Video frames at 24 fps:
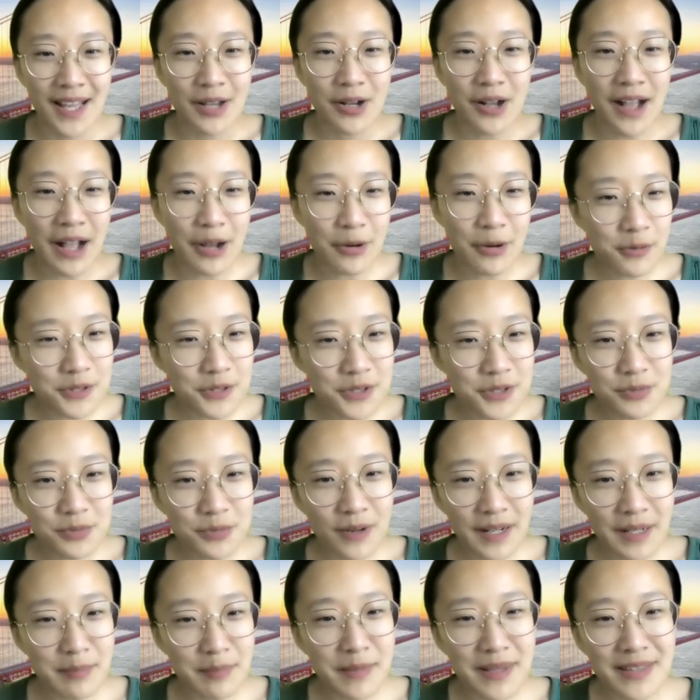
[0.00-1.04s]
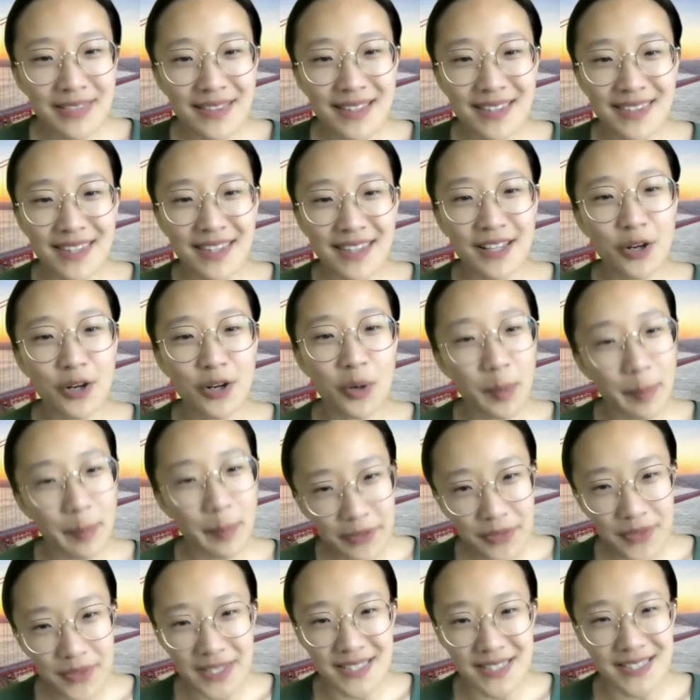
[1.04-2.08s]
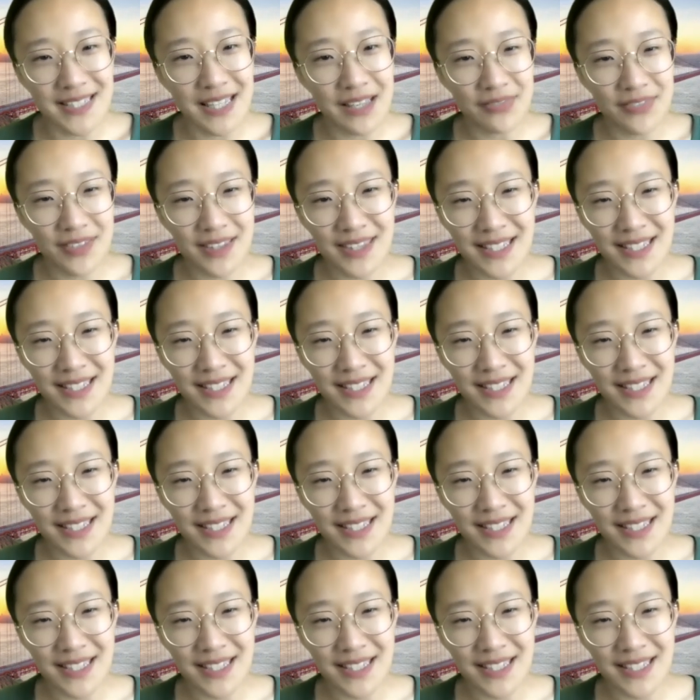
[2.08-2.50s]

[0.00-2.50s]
how would you recommend that they go about this given